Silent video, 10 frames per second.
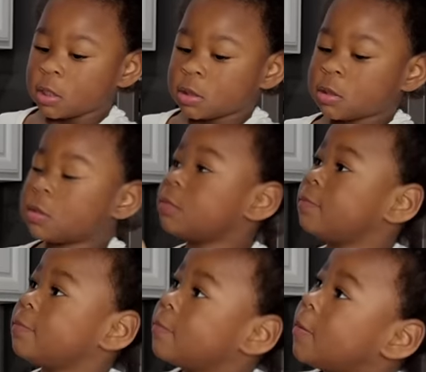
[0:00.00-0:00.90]

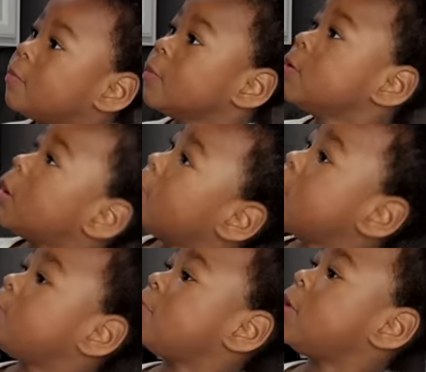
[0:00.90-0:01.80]
No, tell
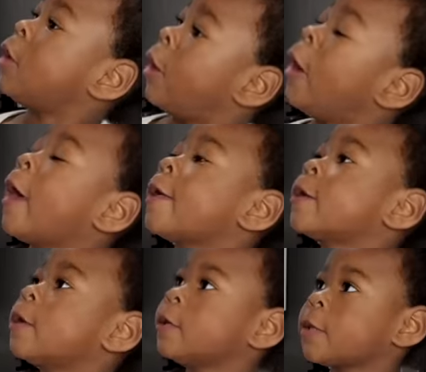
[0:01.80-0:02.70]
me hot.
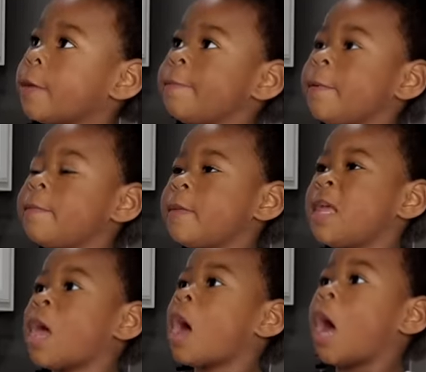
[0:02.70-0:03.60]

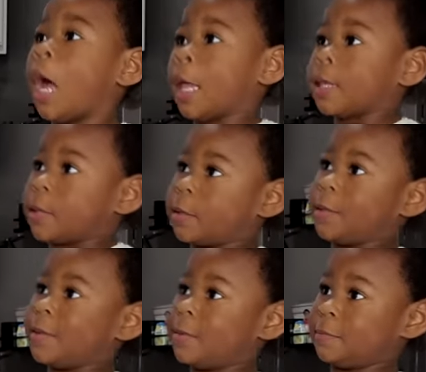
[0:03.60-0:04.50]
Tell you